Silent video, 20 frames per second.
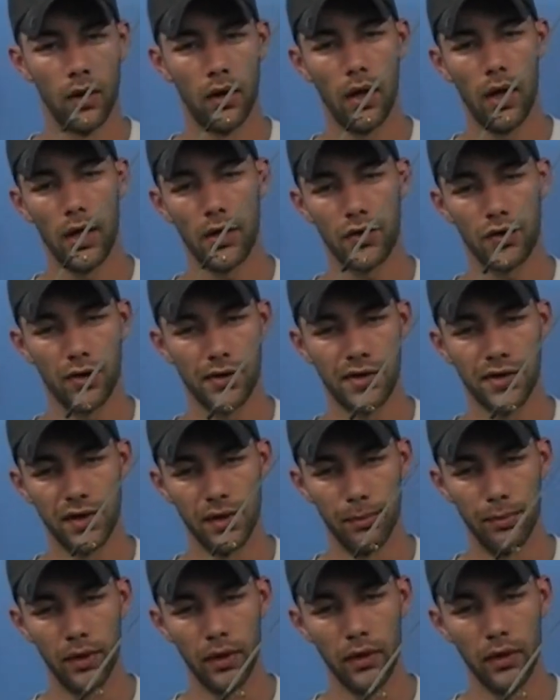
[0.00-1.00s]
extra
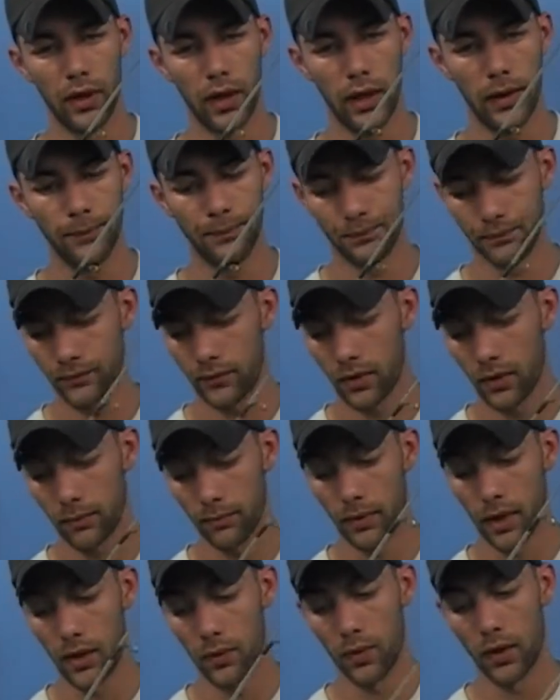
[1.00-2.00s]
stability.
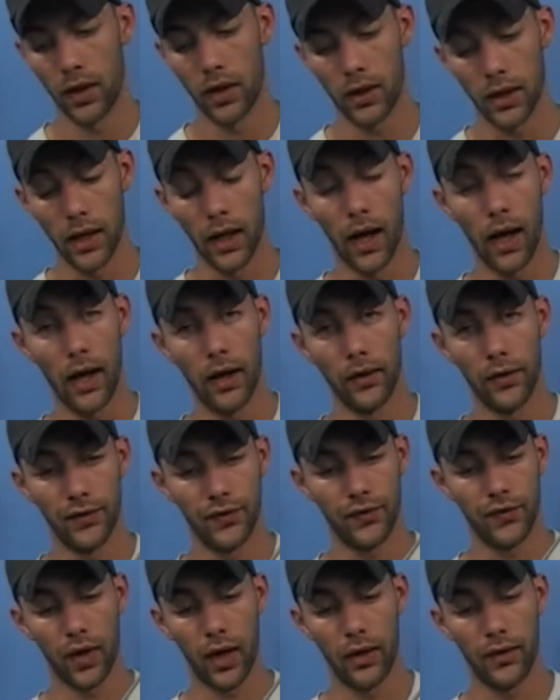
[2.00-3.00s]
By the way, and the
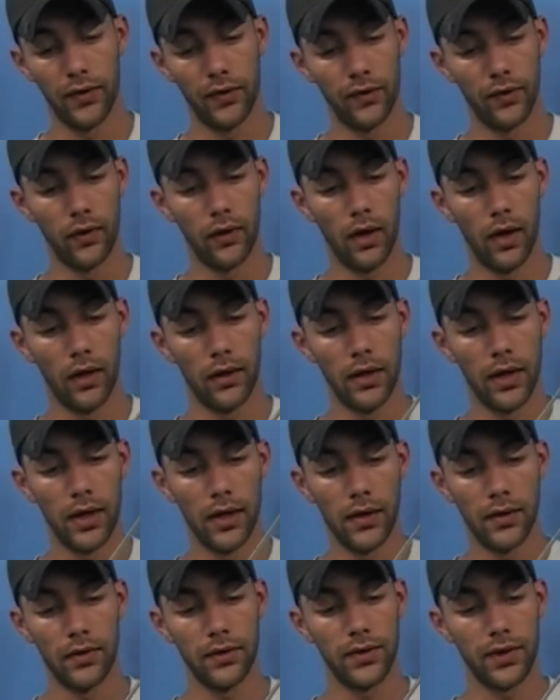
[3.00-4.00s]
eyelets on
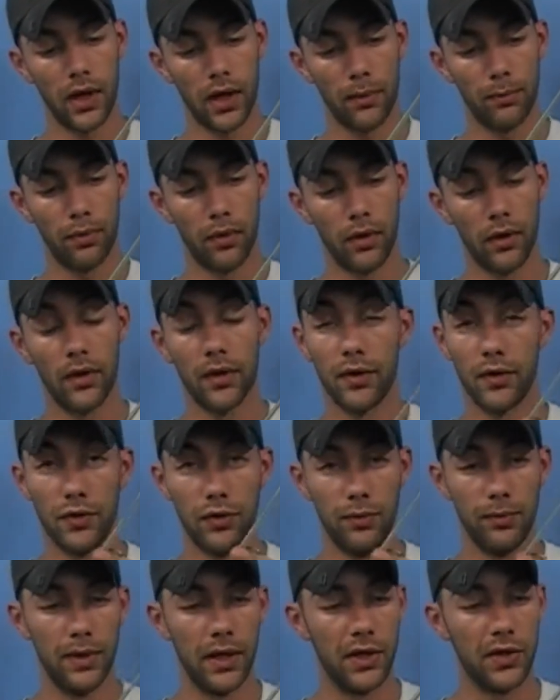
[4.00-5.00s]
the second part of the
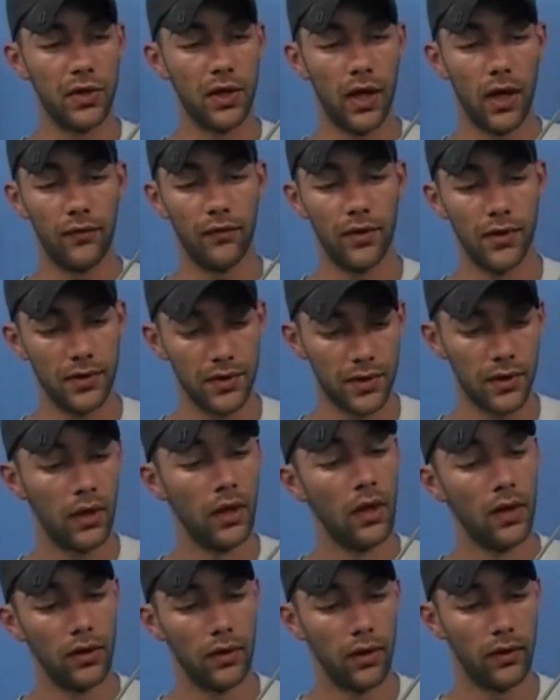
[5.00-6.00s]
two-piece shaft is
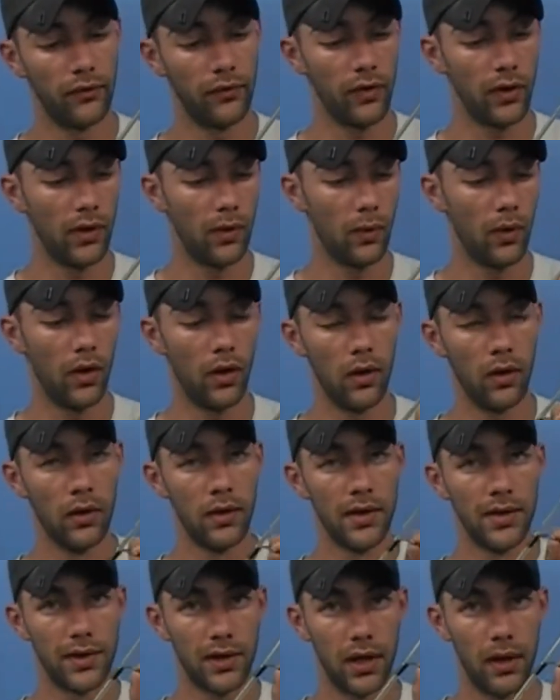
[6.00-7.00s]
done very well.
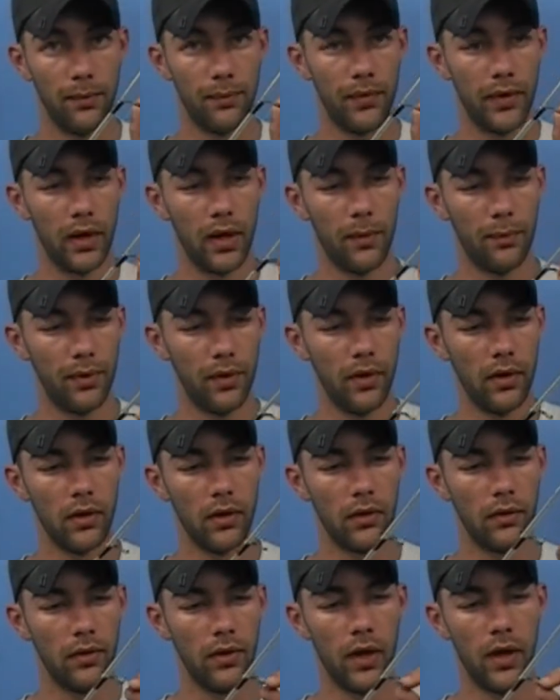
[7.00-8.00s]
Same thing up
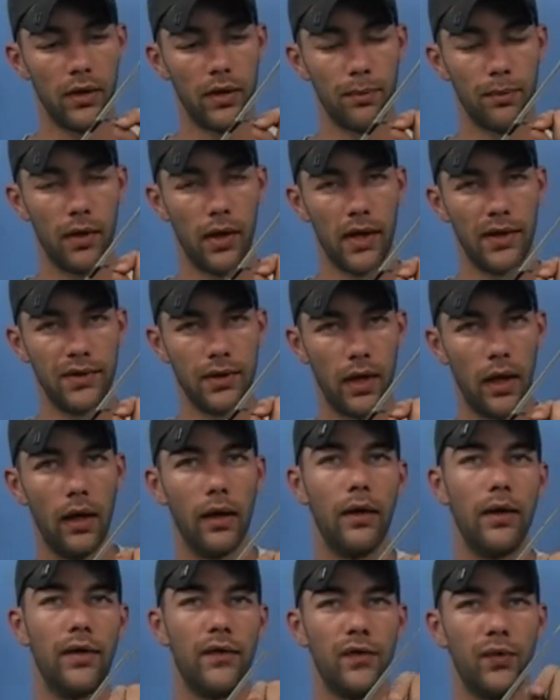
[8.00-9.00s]
here. You got the brass
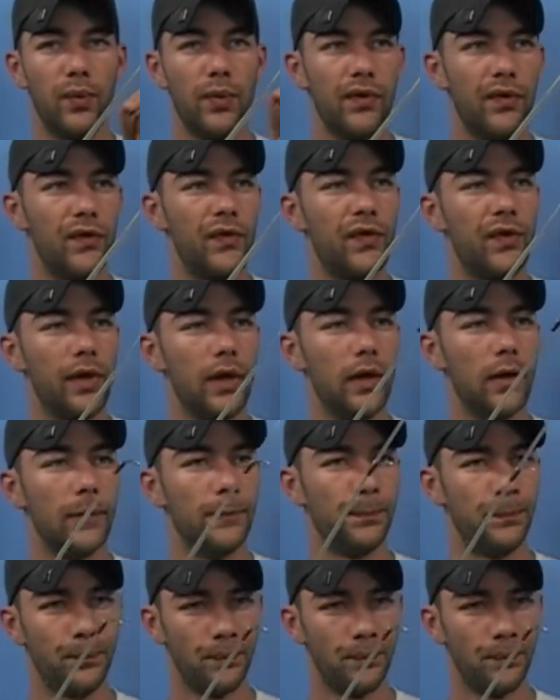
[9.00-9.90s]
eyelets with steel.